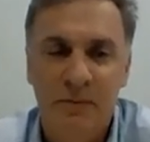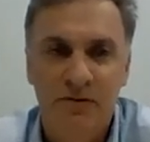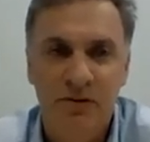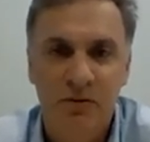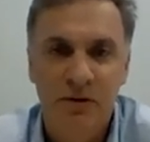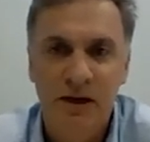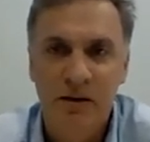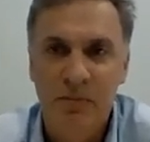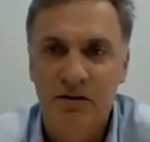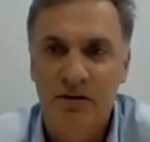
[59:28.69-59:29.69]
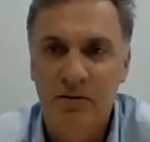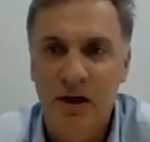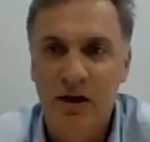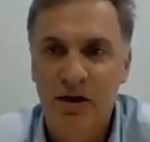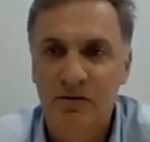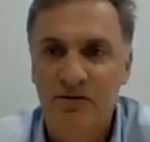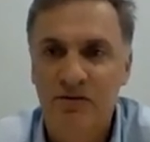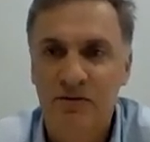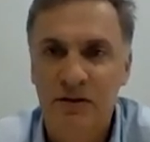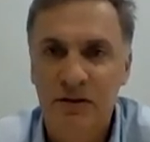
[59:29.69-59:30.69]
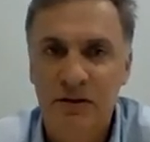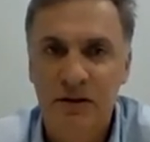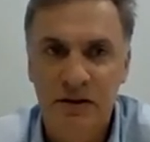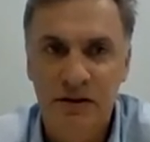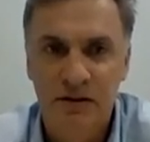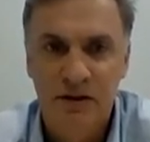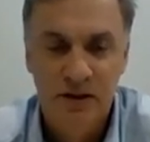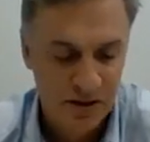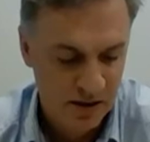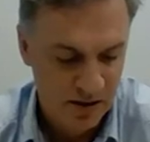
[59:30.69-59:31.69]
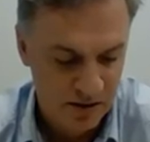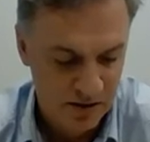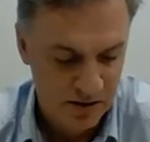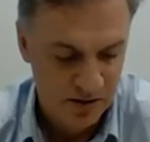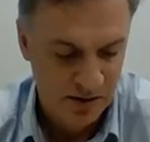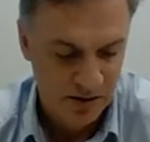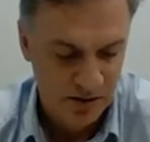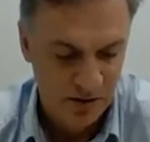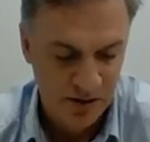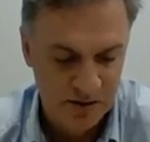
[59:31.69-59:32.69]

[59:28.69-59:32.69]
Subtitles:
So we'll hand back to our hosts, and you guys